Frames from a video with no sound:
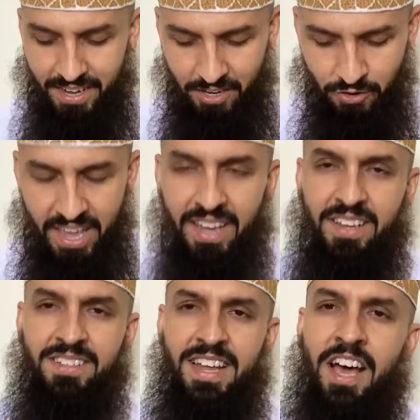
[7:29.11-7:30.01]
and you can't
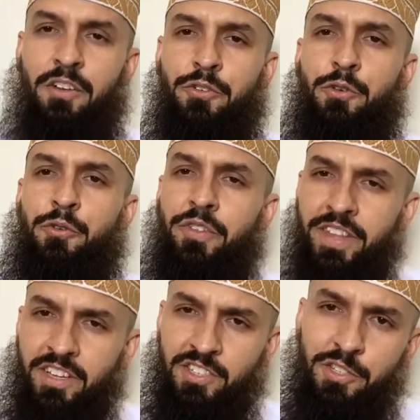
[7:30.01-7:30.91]
get down due to
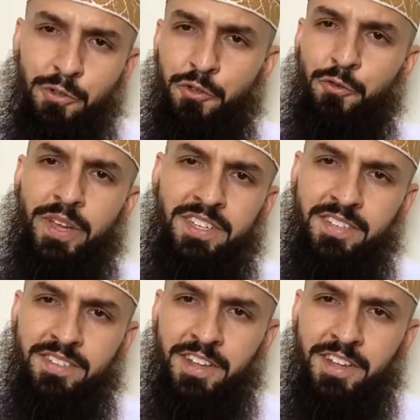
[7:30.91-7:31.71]
the excused reasons